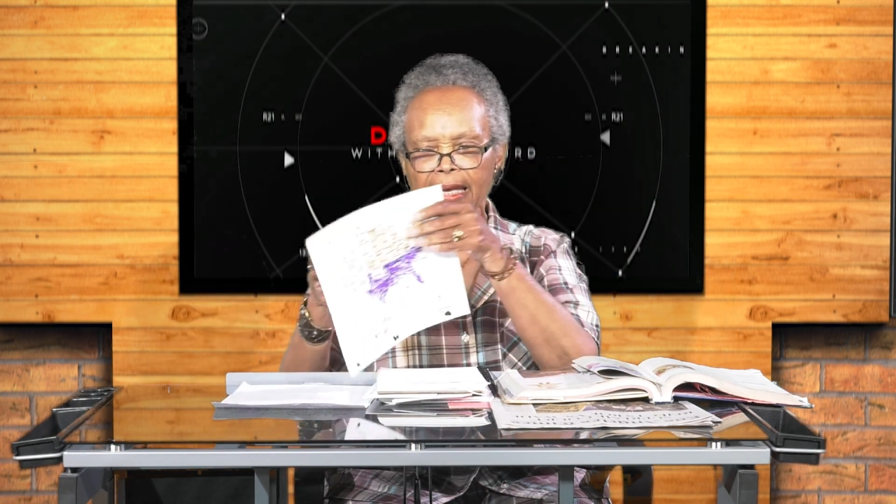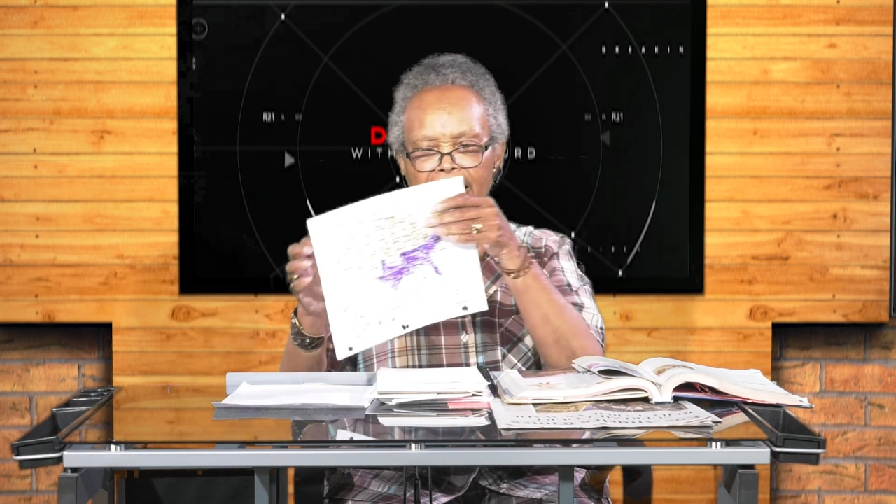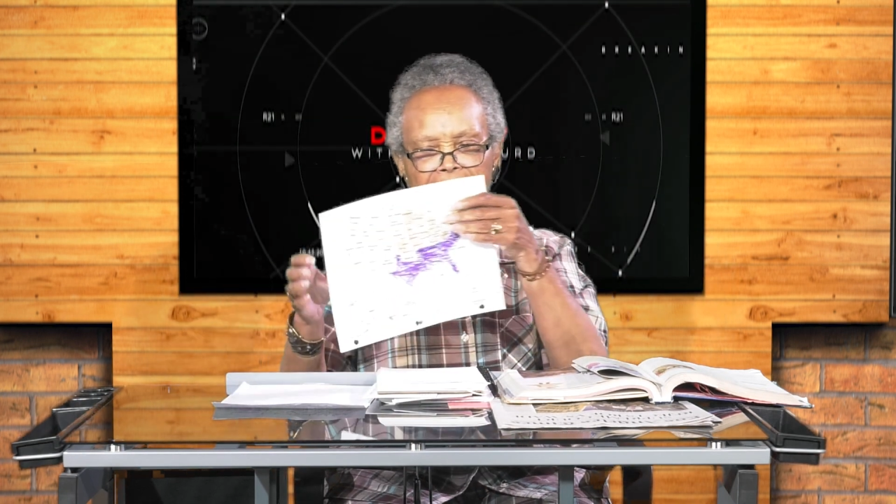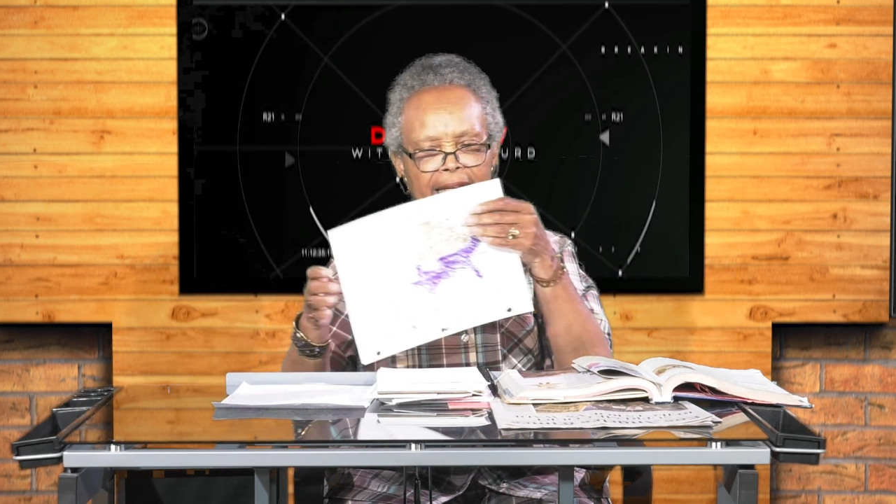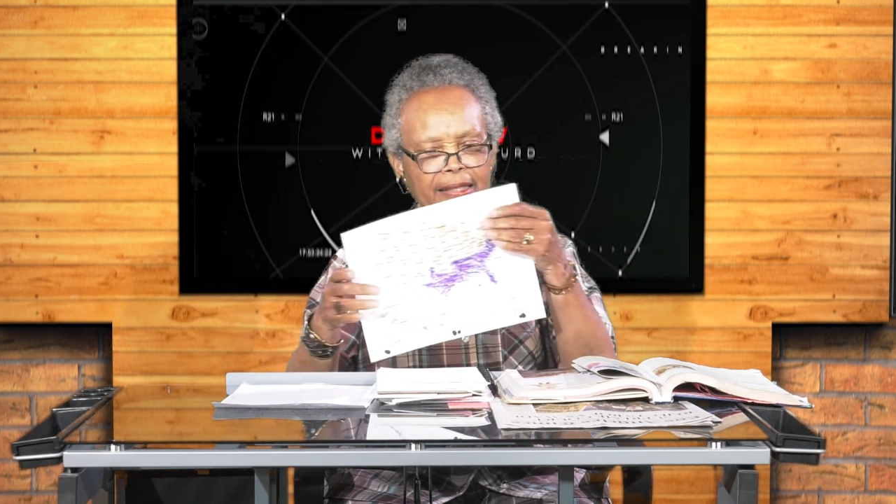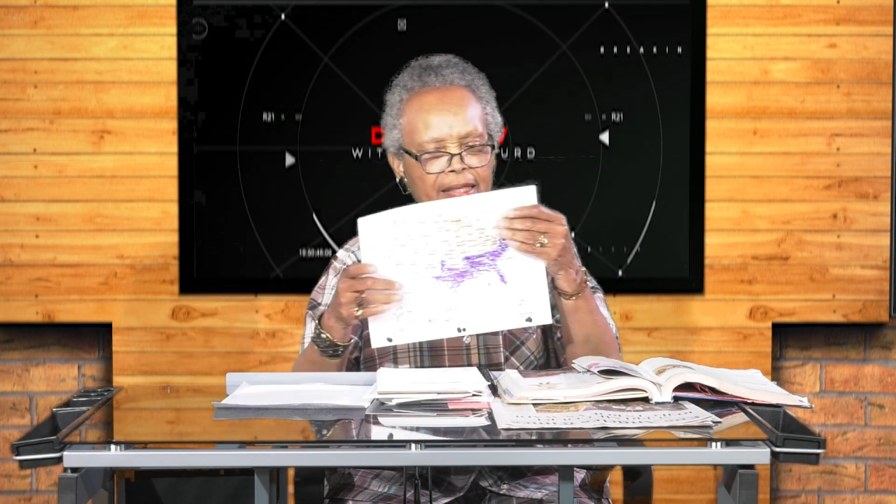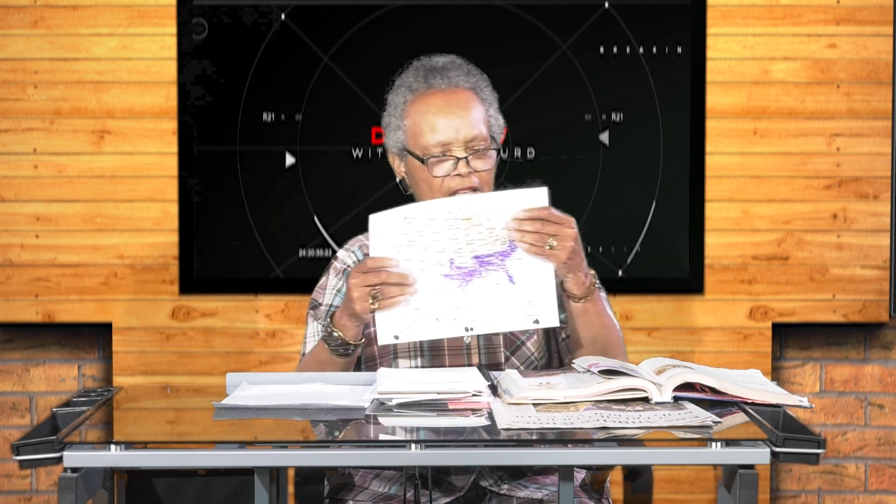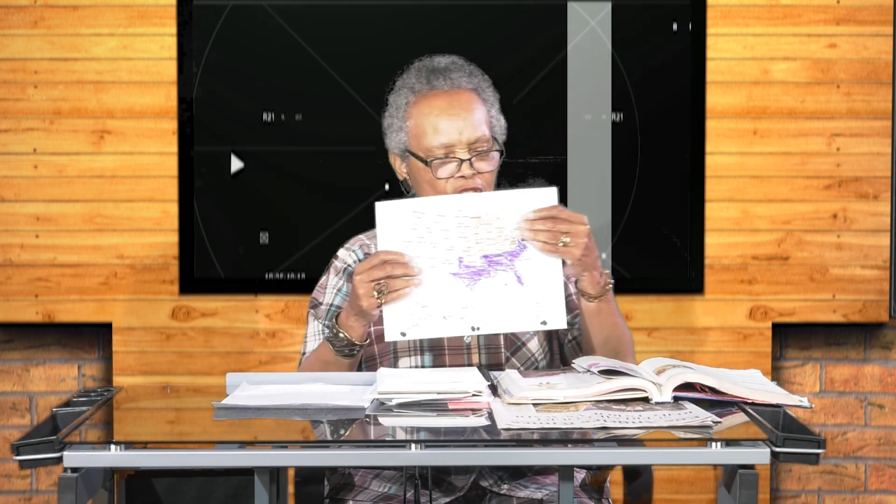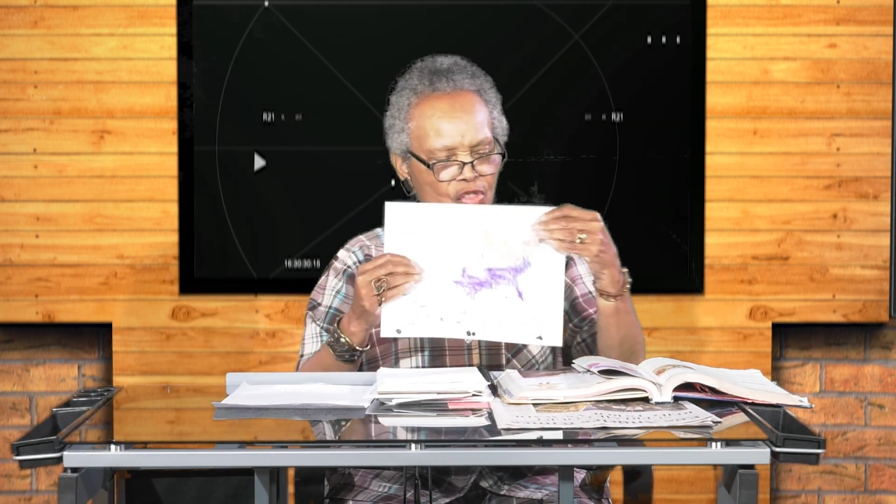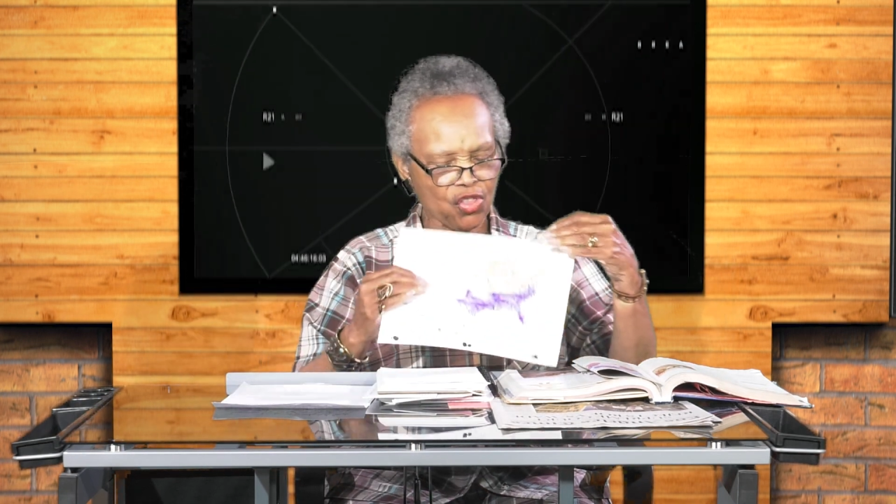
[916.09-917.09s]
And
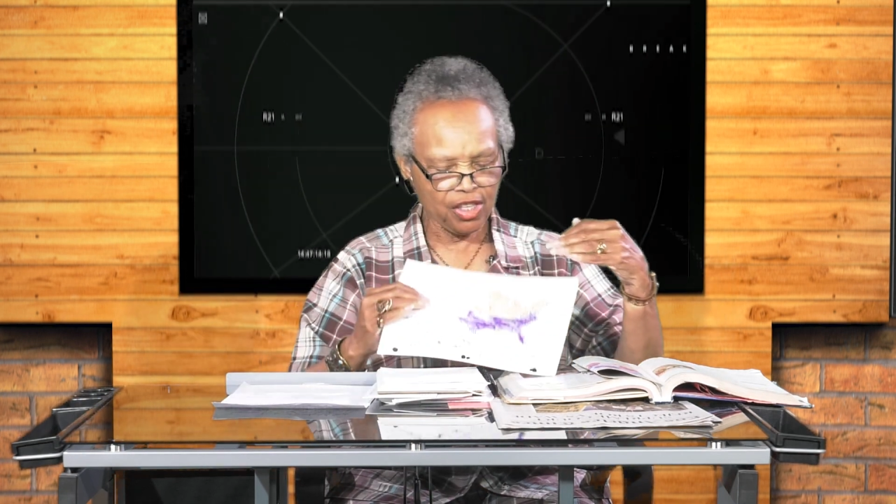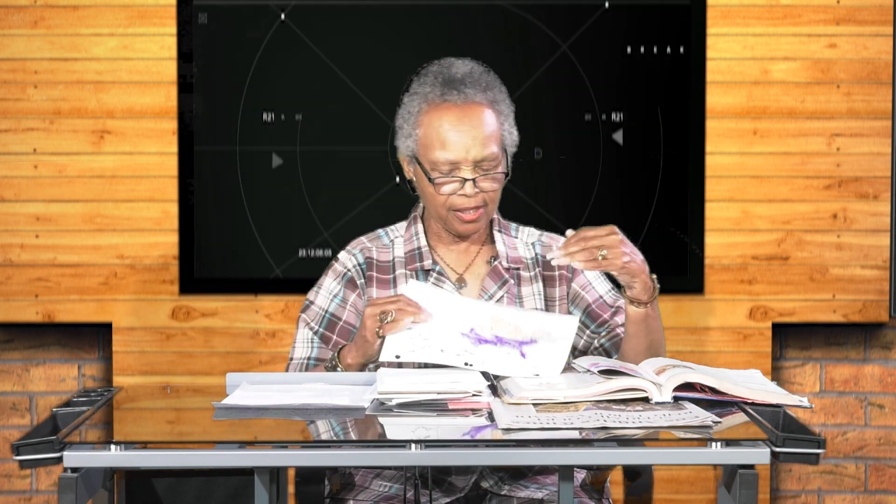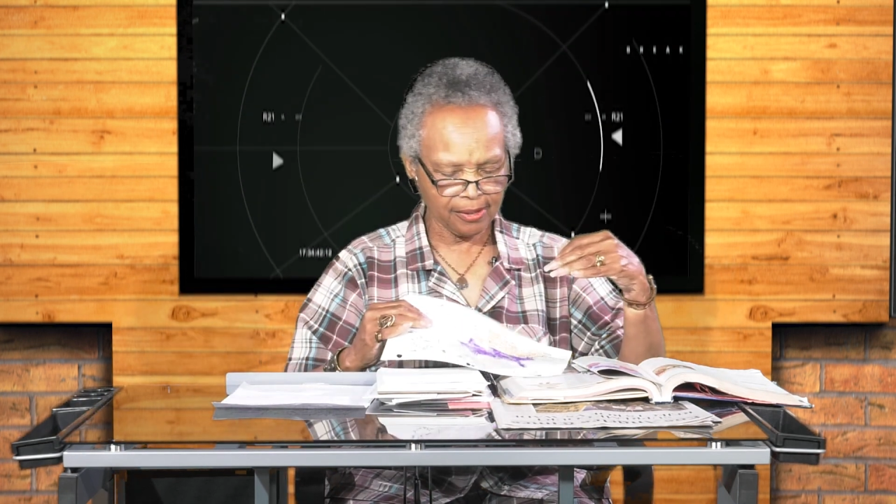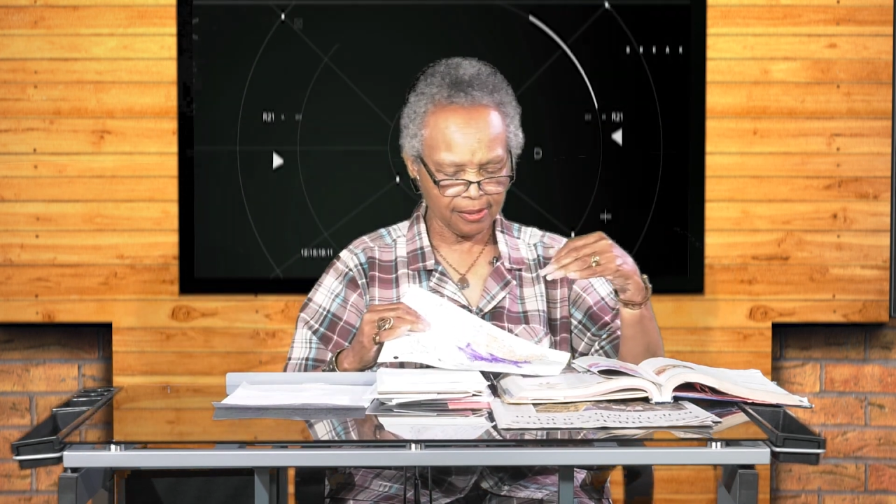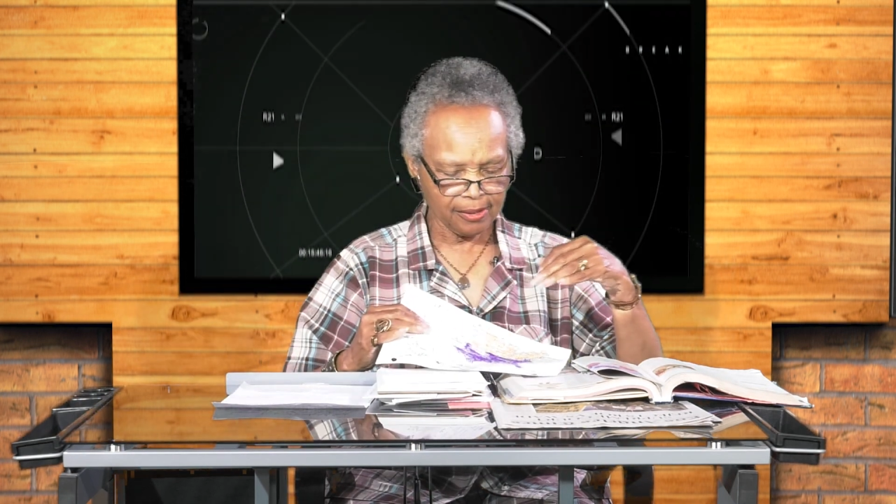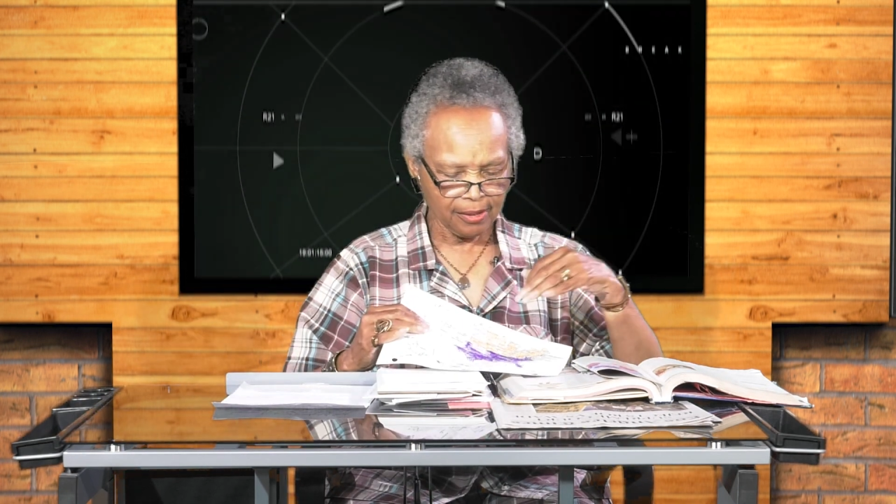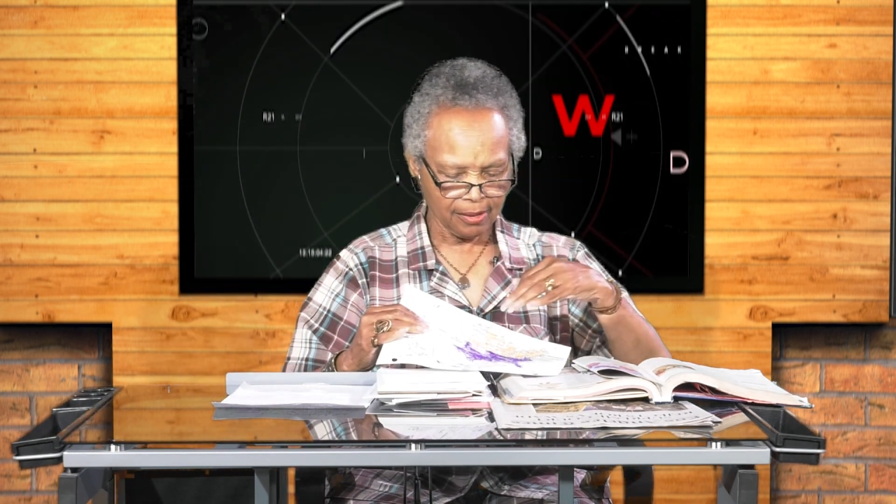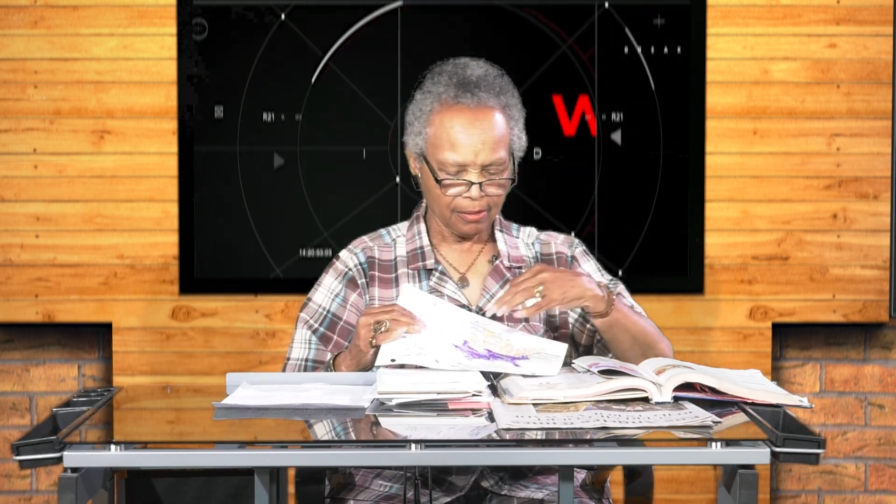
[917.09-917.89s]
this